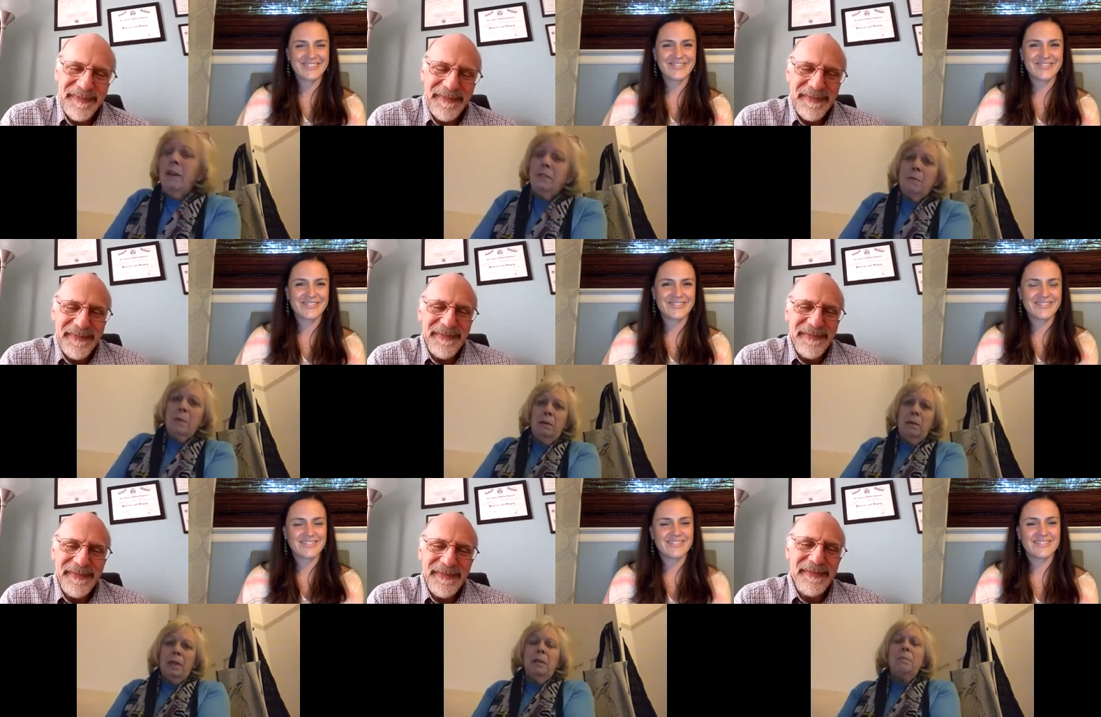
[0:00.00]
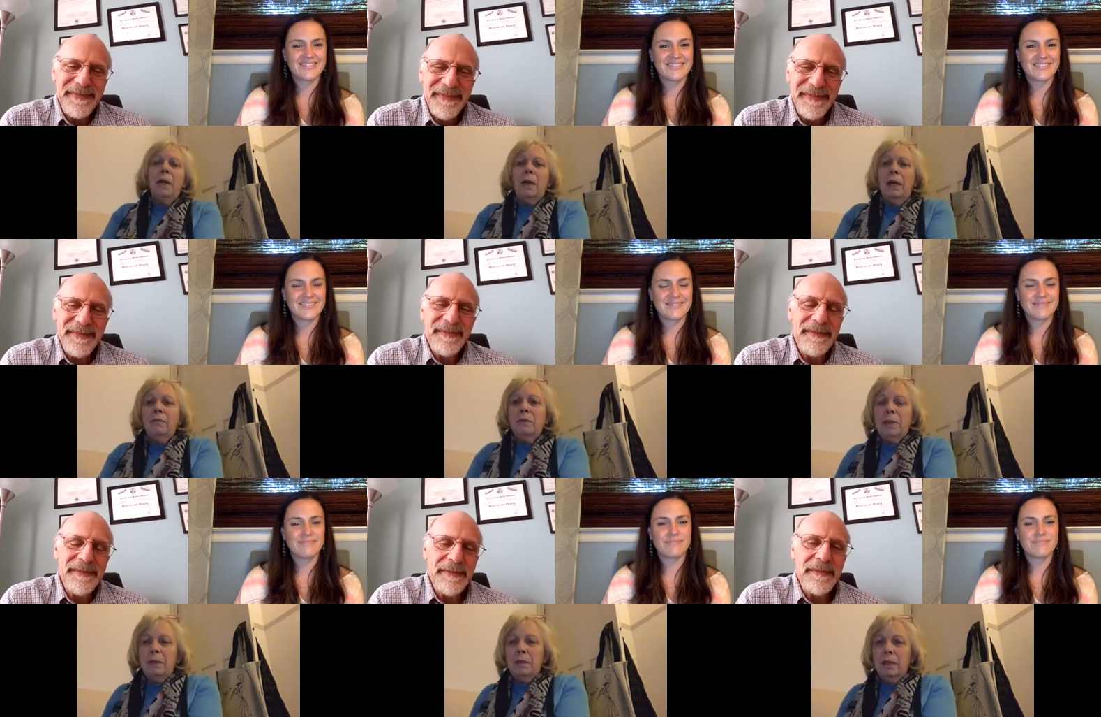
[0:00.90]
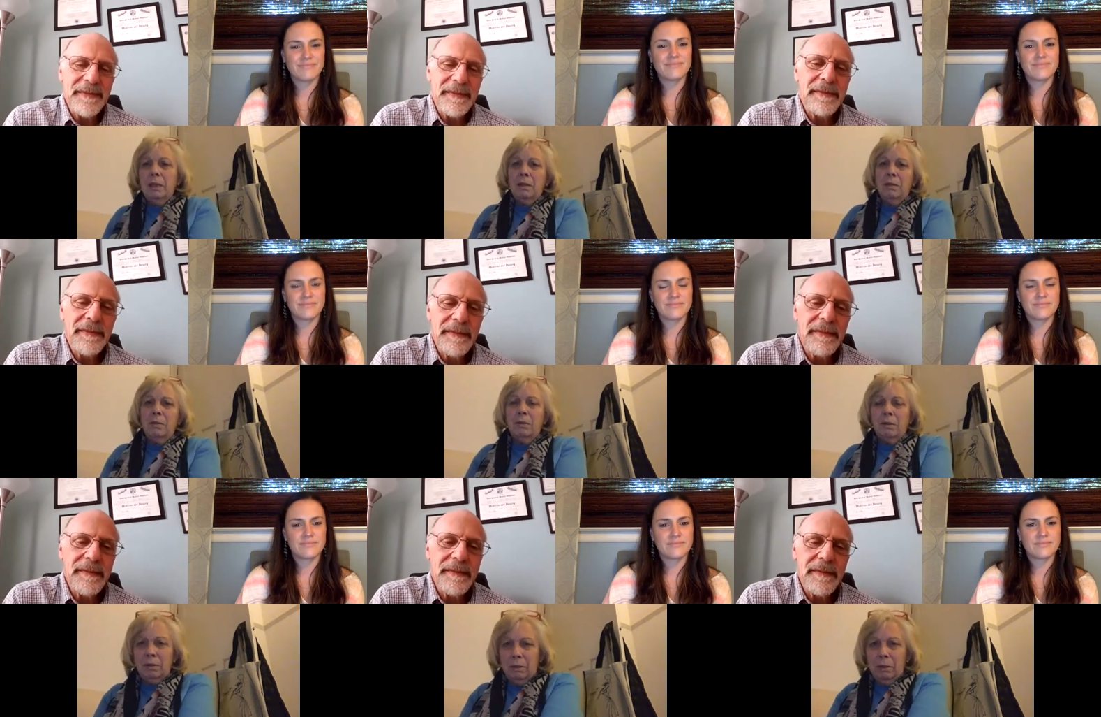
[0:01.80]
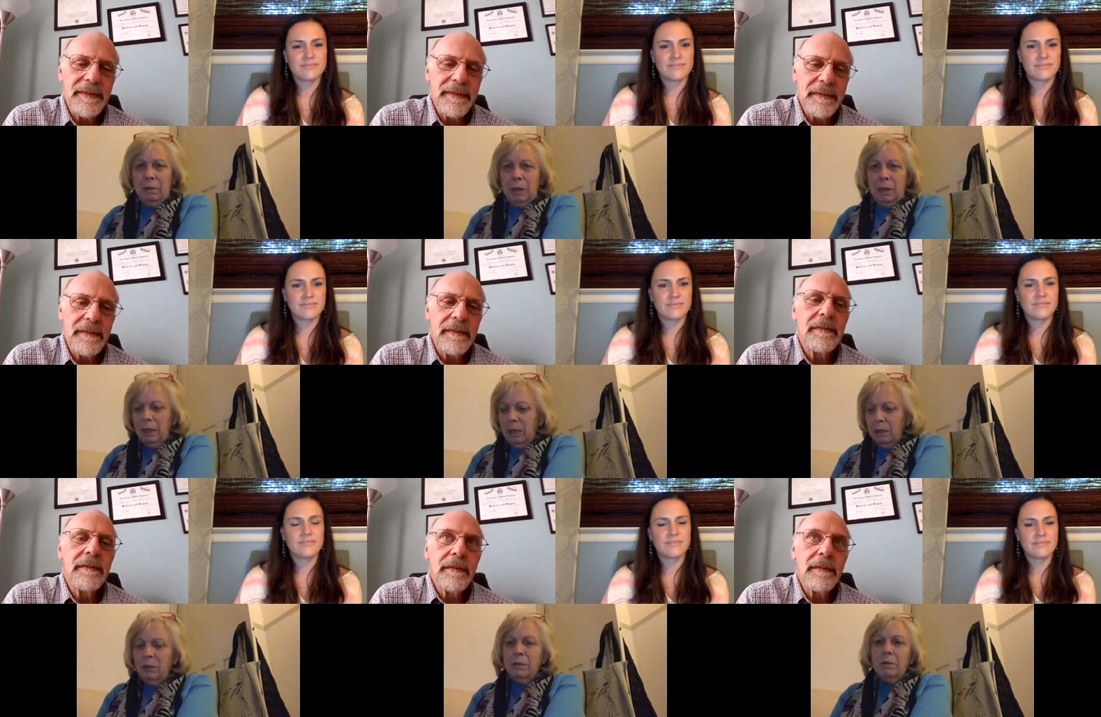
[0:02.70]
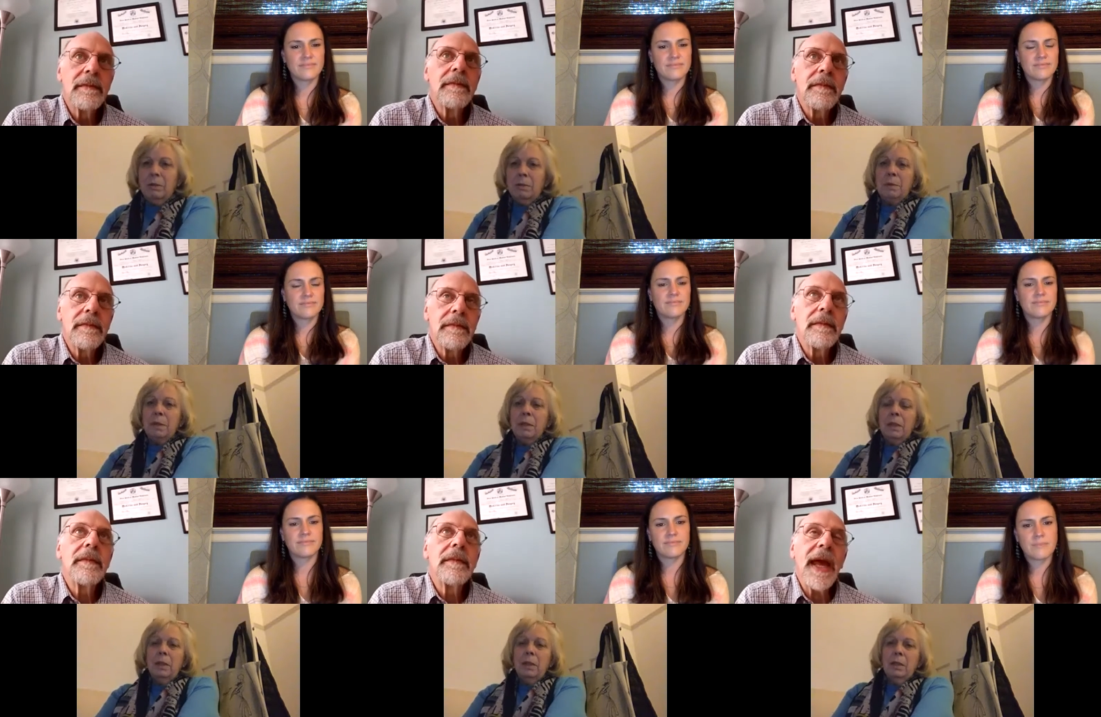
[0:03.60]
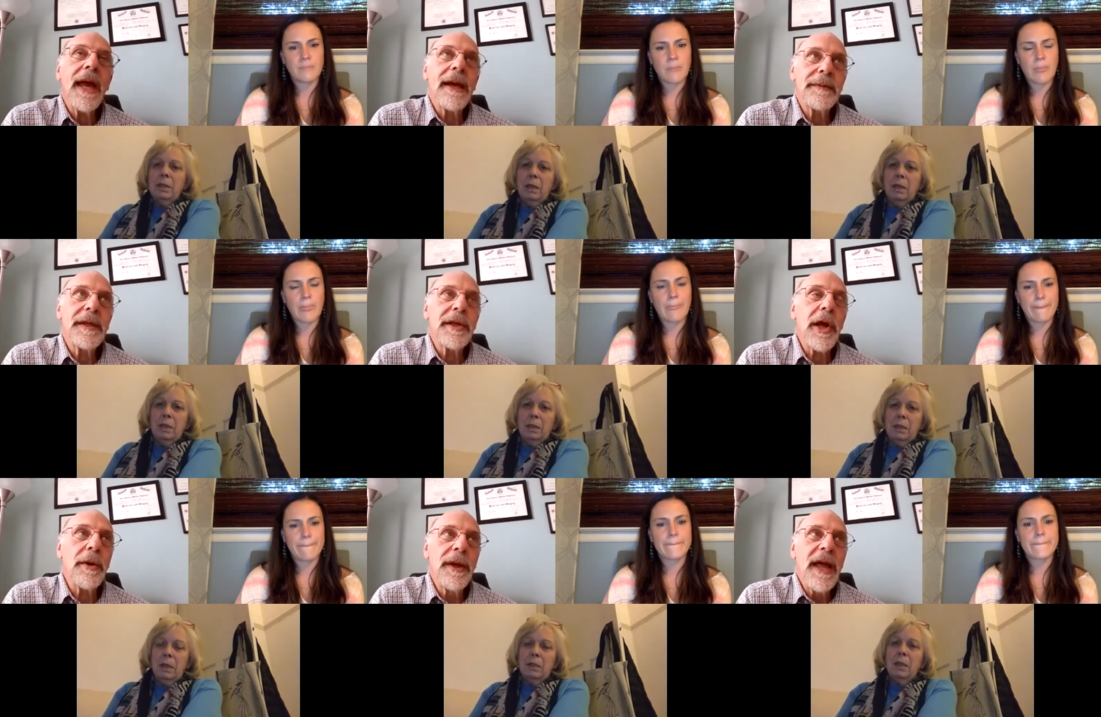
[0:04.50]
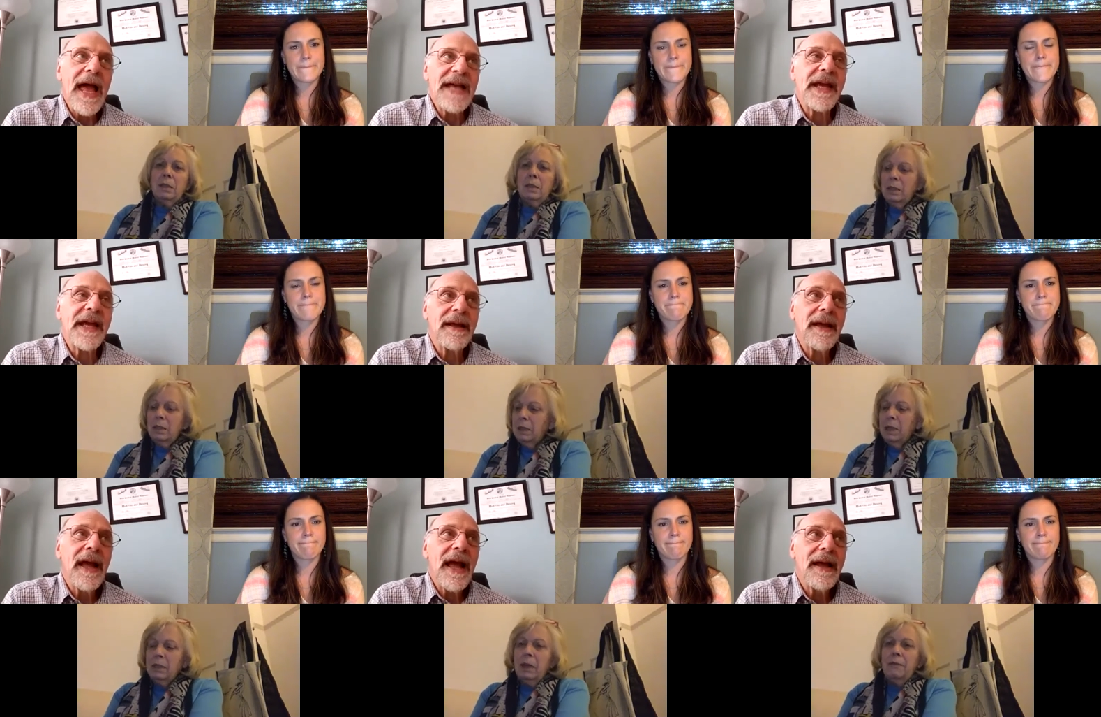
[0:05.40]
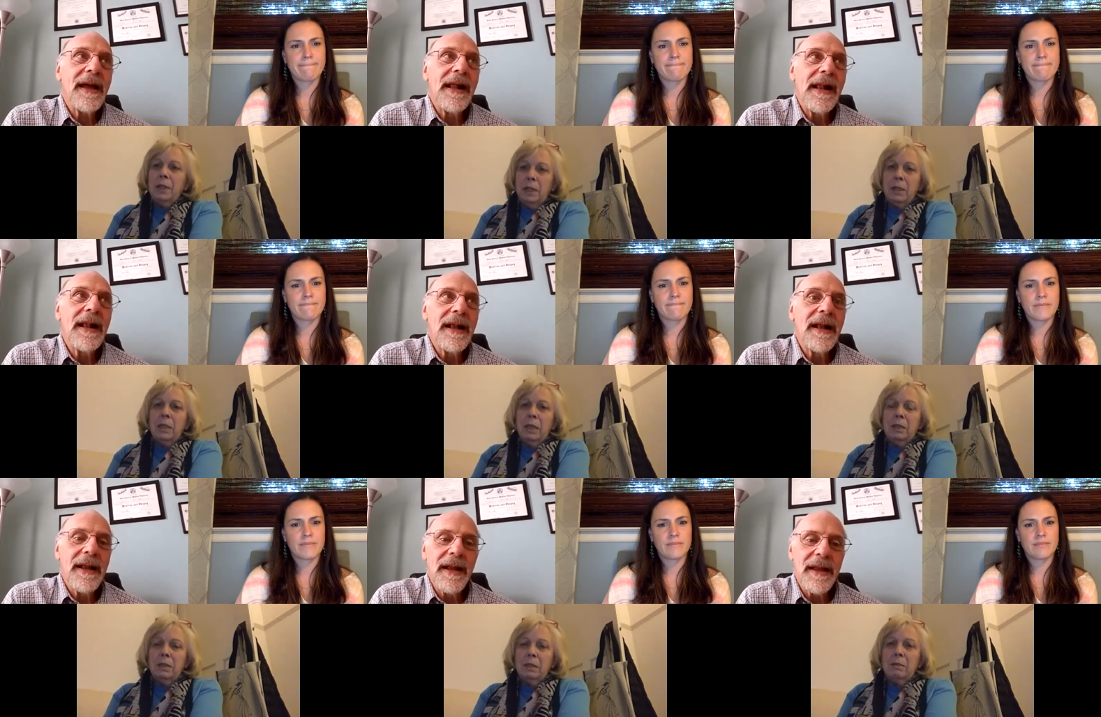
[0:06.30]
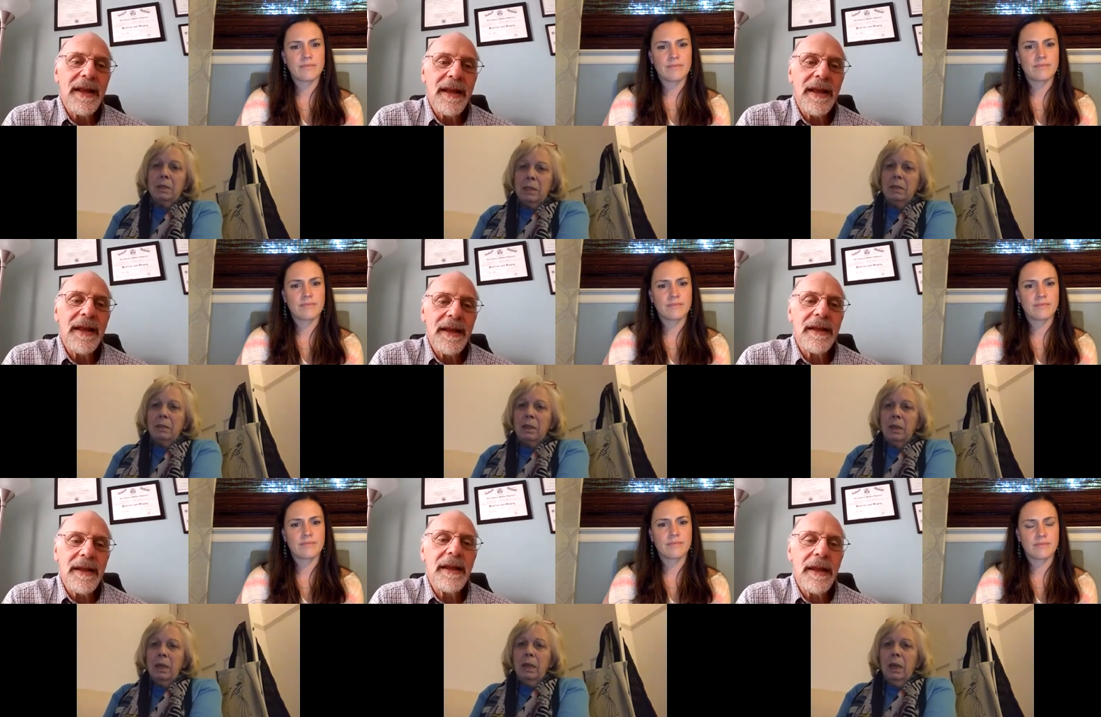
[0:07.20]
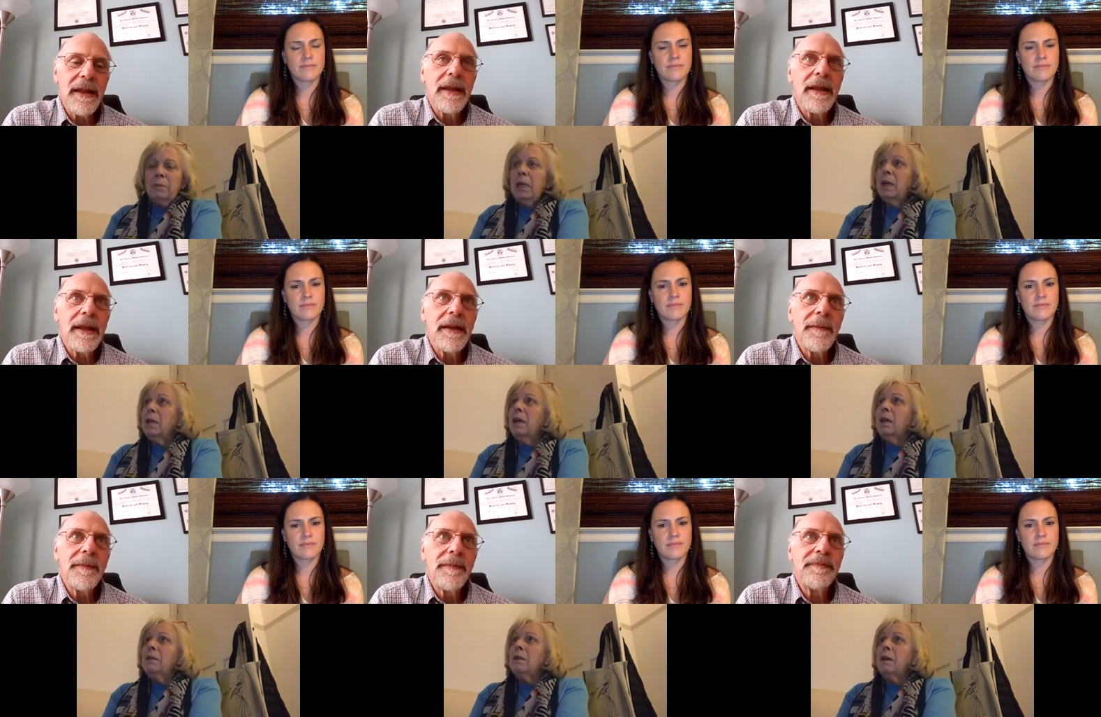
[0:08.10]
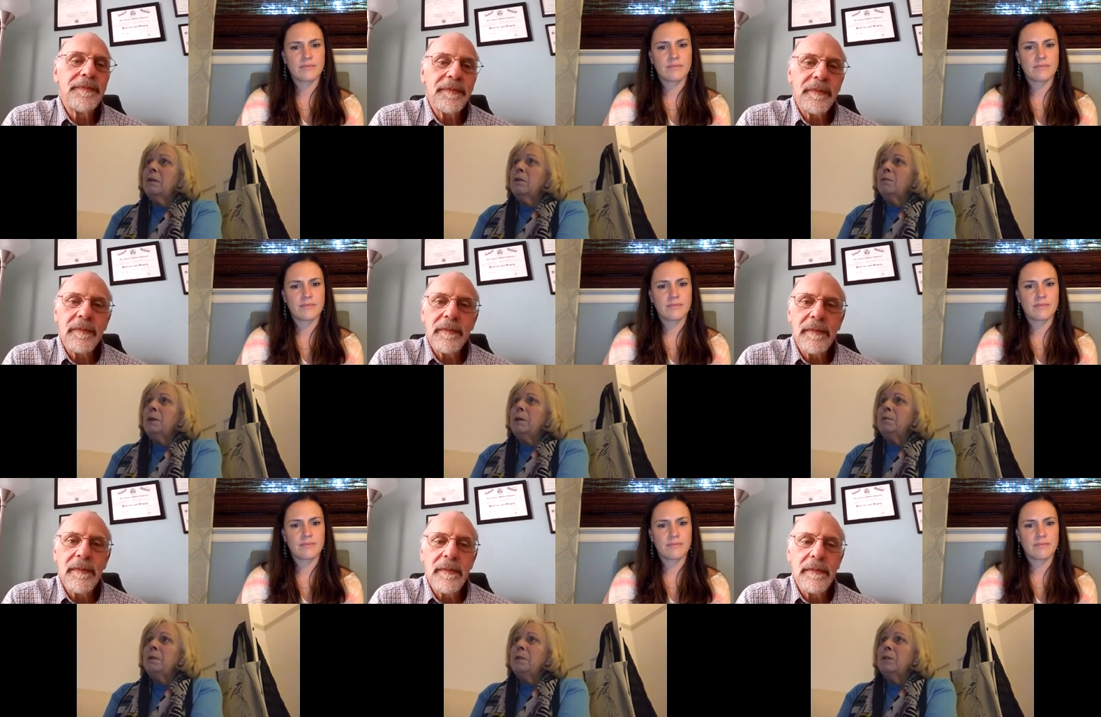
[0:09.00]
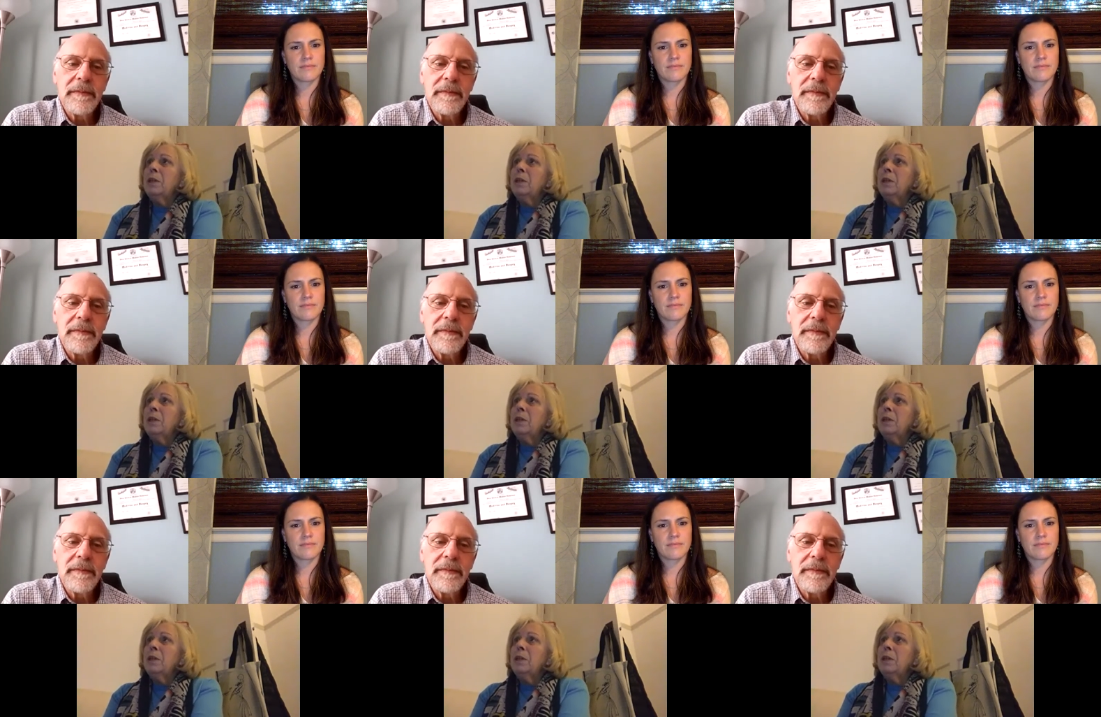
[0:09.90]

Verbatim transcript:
Speaker 1: have them here, but they might have them in in on, uh, in mainland Europe. Yeah, I, you
Speaker 2: know, as I as said,
Speaker 1: it, they definitely take it seriously. I mean, I, I I know people in